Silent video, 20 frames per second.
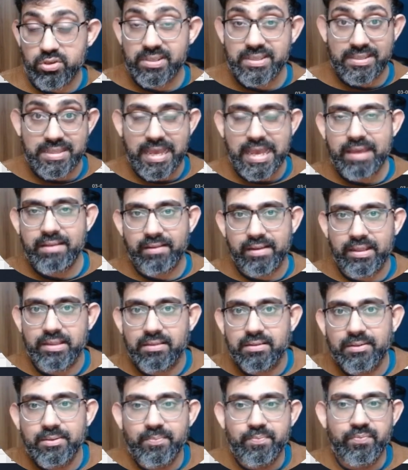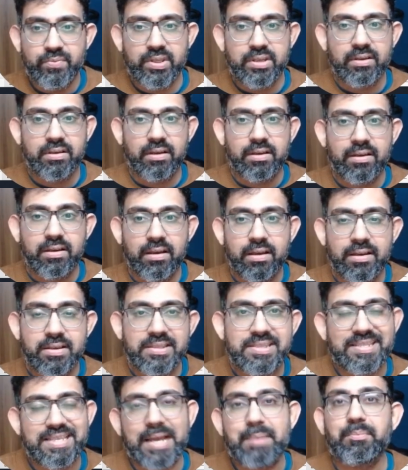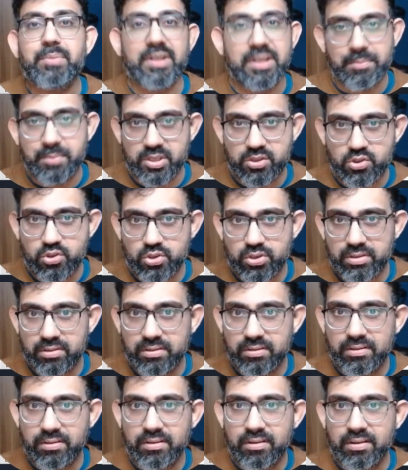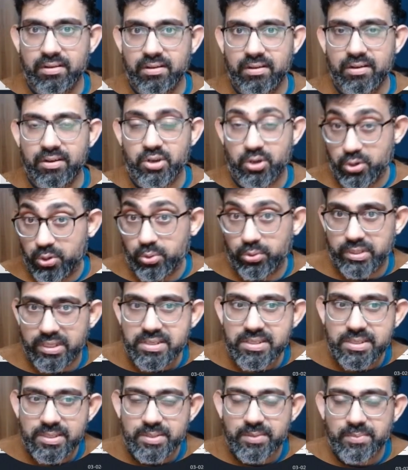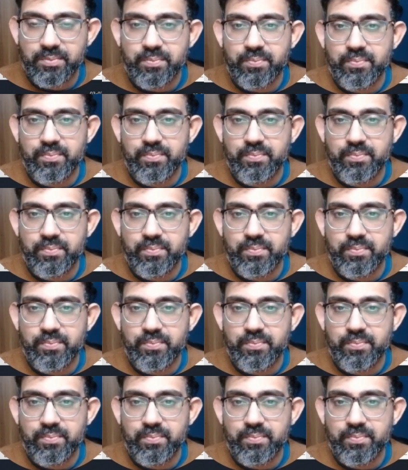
is there in the sample image. To do this,